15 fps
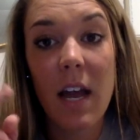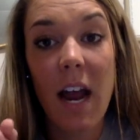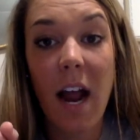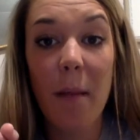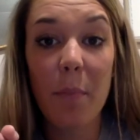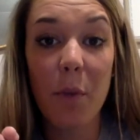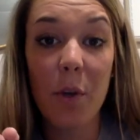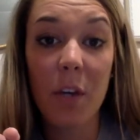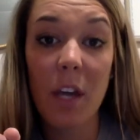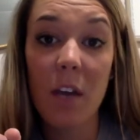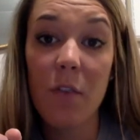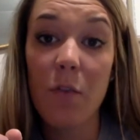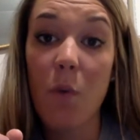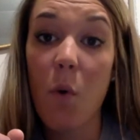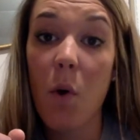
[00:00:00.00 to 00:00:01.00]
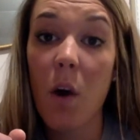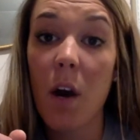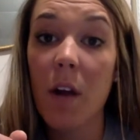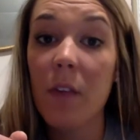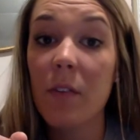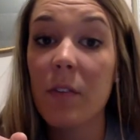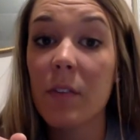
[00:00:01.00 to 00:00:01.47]
I'm looking for
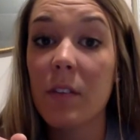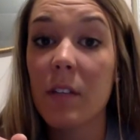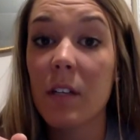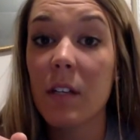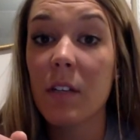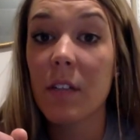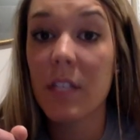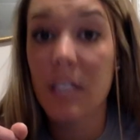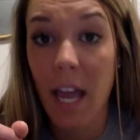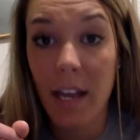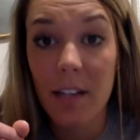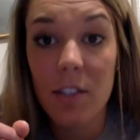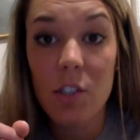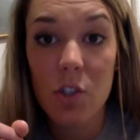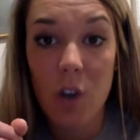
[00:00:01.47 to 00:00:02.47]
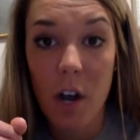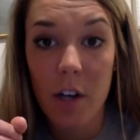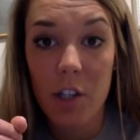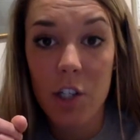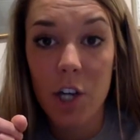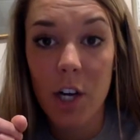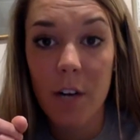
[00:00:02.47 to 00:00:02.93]
the text
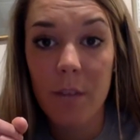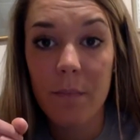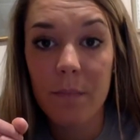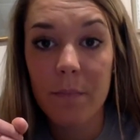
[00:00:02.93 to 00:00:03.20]
structure.